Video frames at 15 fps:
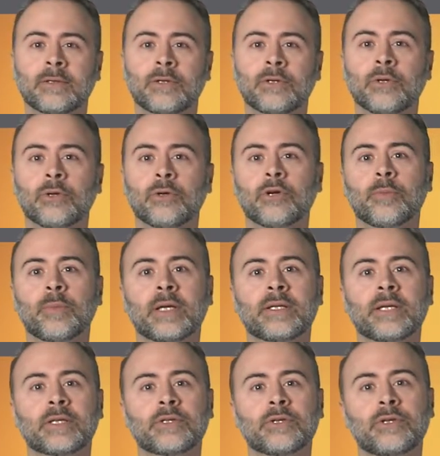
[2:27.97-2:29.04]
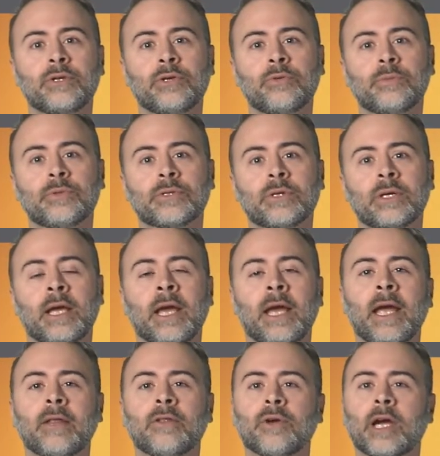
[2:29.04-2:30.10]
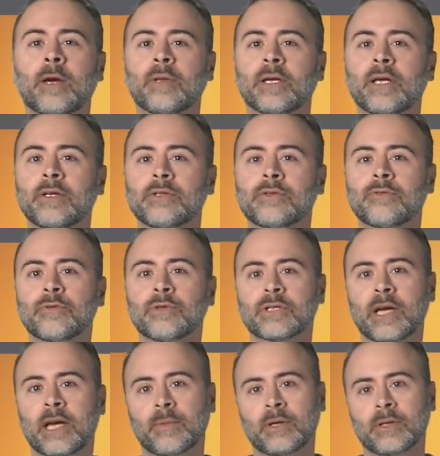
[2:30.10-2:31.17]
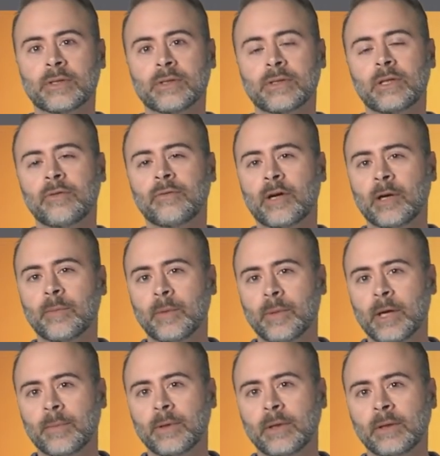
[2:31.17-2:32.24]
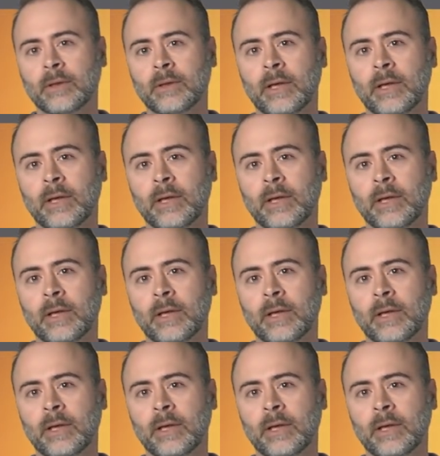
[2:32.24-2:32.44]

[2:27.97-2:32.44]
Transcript: You'll learn about texture cubes and their applications for skyboxes and environment mapping,